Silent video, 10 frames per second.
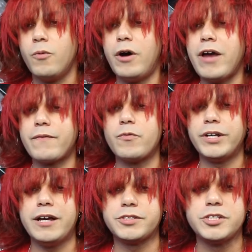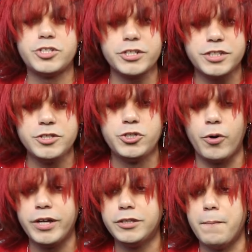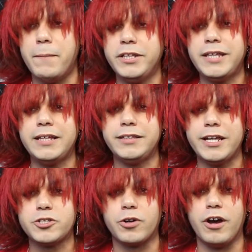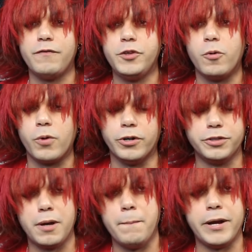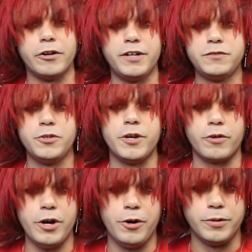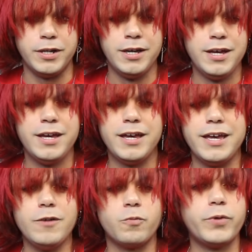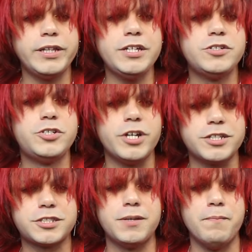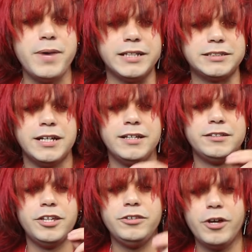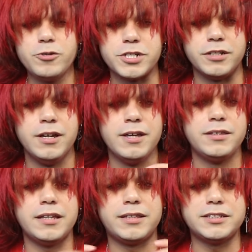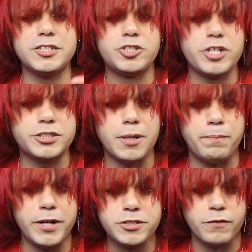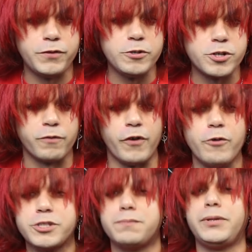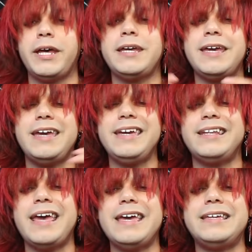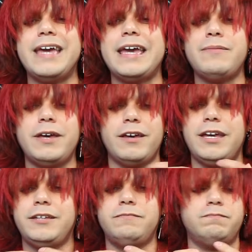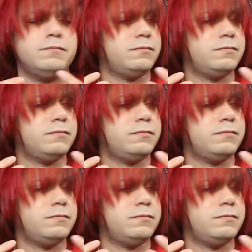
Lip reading: while everyone else is just enjoying the mundane nature of the world comparative to their own, it really just cements the notion that this is just a bunch of future folks playing in a game in,